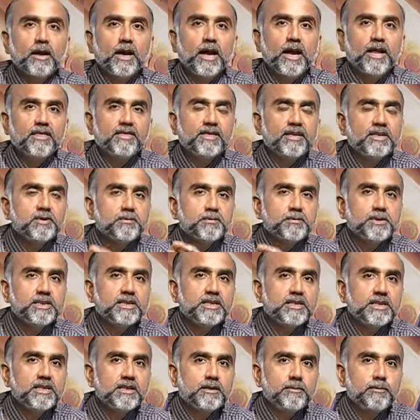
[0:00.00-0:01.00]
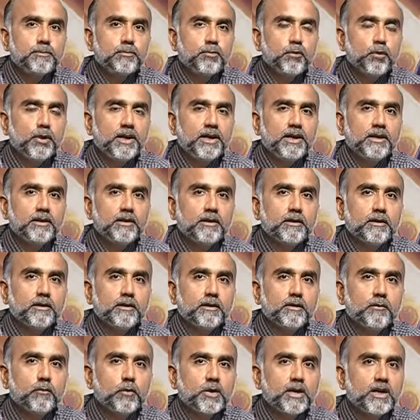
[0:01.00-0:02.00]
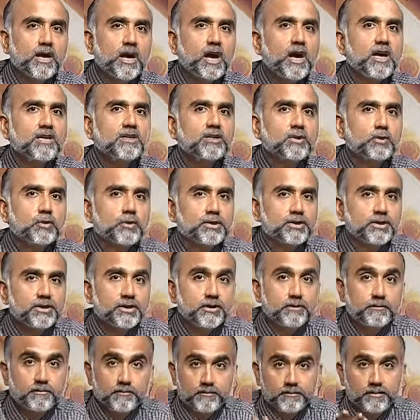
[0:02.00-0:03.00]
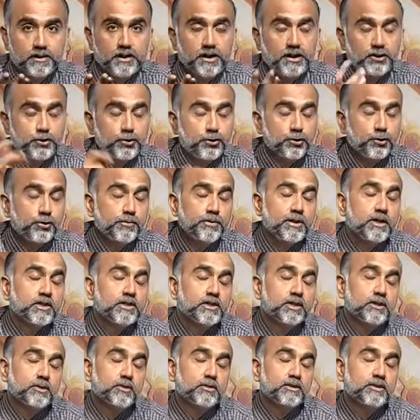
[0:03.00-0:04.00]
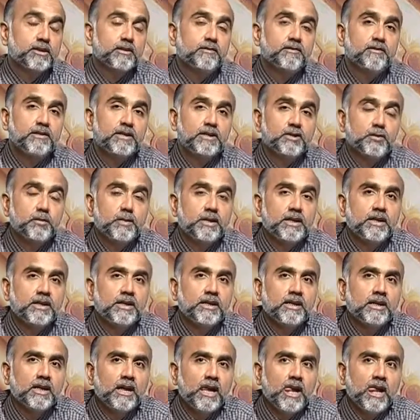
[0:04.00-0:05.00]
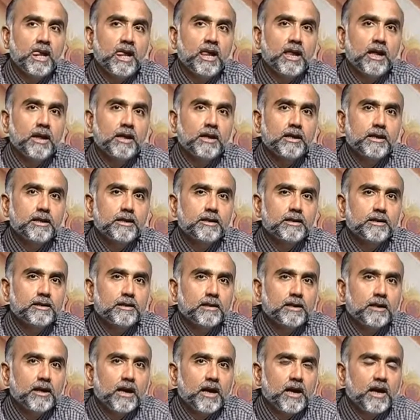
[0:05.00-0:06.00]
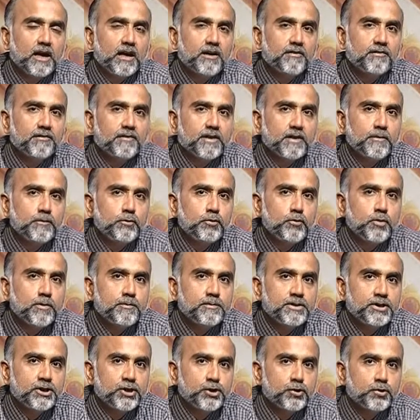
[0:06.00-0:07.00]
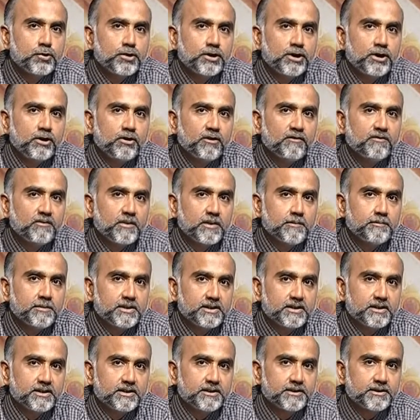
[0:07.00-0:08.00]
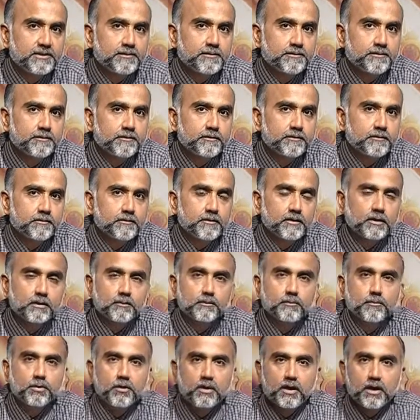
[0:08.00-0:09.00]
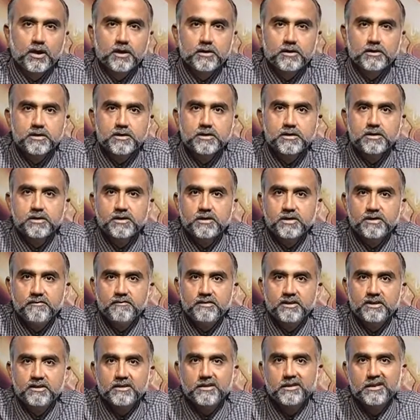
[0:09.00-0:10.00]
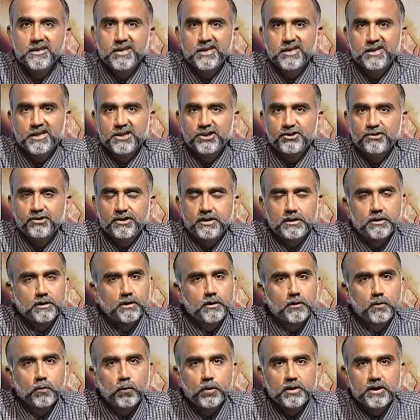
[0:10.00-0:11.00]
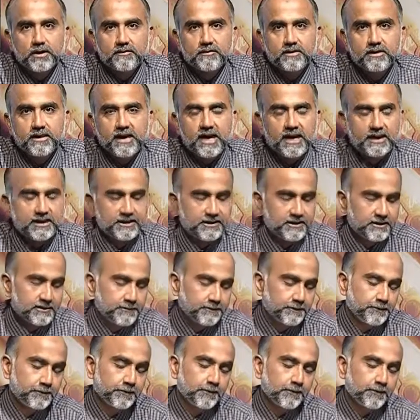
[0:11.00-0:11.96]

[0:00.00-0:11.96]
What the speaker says: At this particular point, one asks question, and you should be asking yourself as well. I have come to a maturity of my business, product, service, industry, whatever that is.